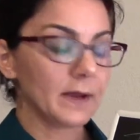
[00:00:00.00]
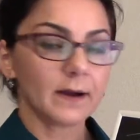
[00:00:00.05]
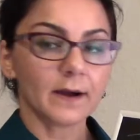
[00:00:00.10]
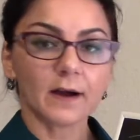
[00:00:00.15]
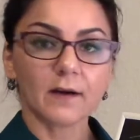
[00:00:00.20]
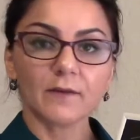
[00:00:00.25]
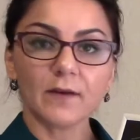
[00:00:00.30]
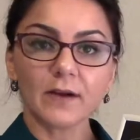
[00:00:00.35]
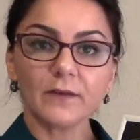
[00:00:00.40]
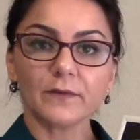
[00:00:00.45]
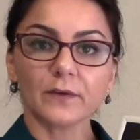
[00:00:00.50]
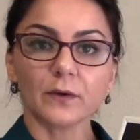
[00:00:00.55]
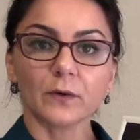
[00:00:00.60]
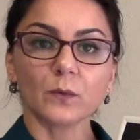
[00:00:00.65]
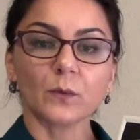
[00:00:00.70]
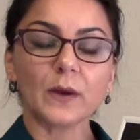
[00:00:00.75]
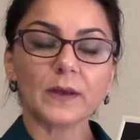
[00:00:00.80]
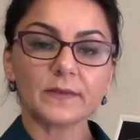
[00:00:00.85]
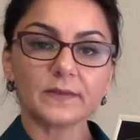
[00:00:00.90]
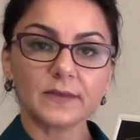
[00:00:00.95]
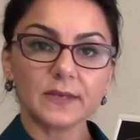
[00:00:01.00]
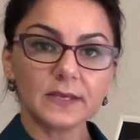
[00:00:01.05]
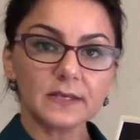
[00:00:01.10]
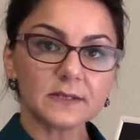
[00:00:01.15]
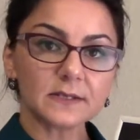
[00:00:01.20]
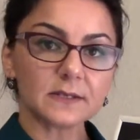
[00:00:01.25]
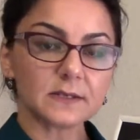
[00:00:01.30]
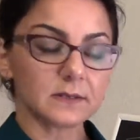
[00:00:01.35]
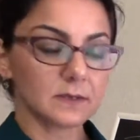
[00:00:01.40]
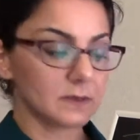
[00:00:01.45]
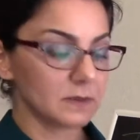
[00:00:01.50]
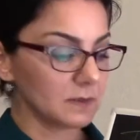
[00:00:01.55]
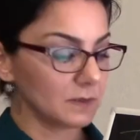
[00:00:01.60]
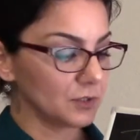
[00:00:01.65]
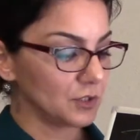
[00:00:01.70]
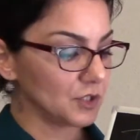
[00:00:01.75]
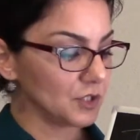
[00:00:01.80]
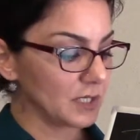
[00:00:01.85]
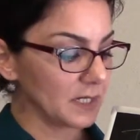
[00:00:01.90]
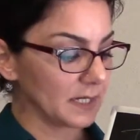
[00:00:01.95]
However, when these
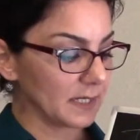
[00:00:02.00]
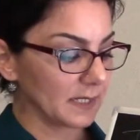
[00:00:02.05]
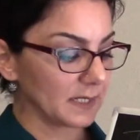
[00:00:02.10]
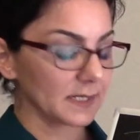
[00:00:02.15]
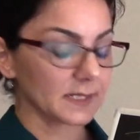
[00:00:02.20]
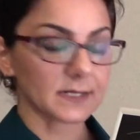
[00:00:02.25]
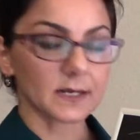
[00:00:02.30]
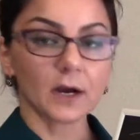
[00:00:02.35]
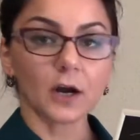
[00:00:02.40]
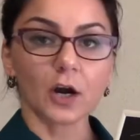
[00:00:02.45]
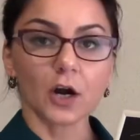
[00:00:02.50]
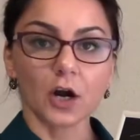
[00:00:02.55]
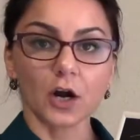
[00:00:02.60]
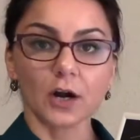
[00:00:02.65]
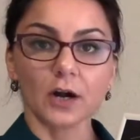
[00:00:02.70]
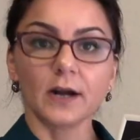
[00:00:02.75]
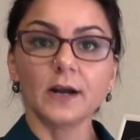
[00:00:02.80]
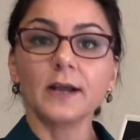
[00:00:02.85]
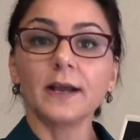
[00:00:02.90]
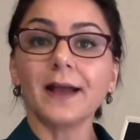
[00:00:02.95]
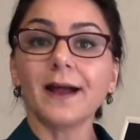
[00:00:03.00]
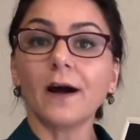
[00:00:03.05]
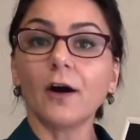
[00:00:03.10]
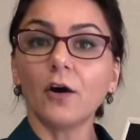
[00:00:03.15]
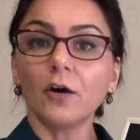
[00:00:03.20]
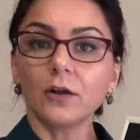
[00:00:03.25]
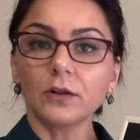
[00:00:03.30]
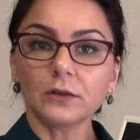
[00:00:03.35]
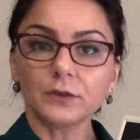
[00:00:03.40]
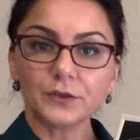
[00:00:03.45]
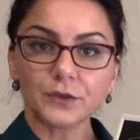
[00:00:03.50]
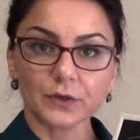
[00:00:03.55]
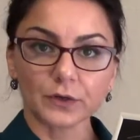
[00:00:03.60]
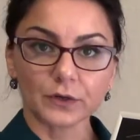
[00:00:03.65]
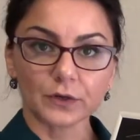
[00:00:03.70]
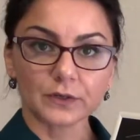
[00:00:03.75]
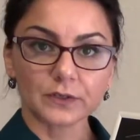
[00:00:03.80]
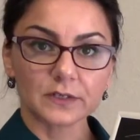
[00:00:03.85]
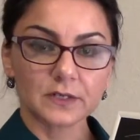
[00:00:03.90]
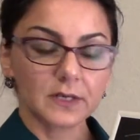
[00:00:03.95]
genes are
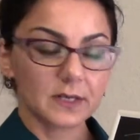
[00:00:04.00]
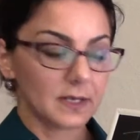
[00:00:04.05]
altered,